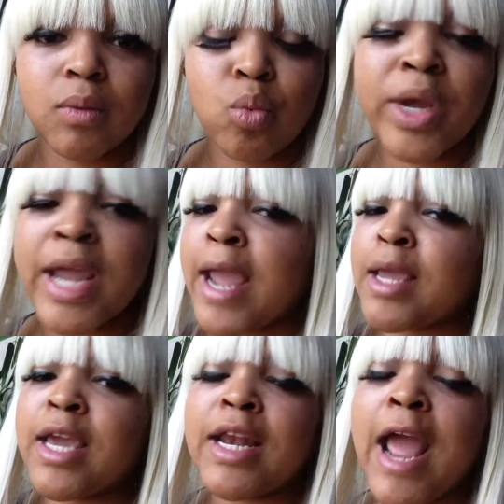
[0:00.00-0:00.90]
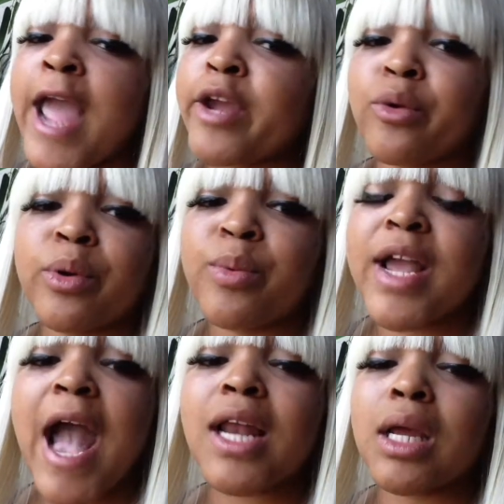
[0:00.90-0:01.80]
We can't get angry, we
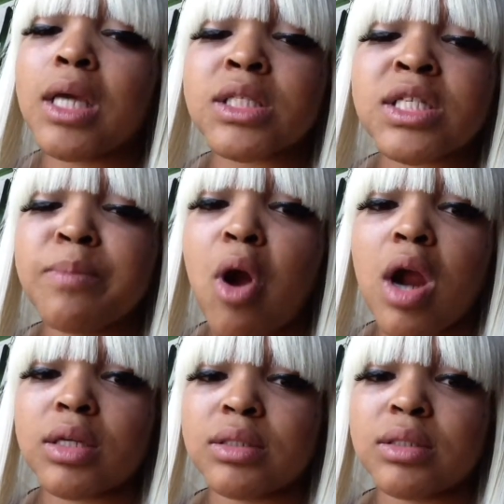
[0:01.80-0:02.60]
gotta get smart.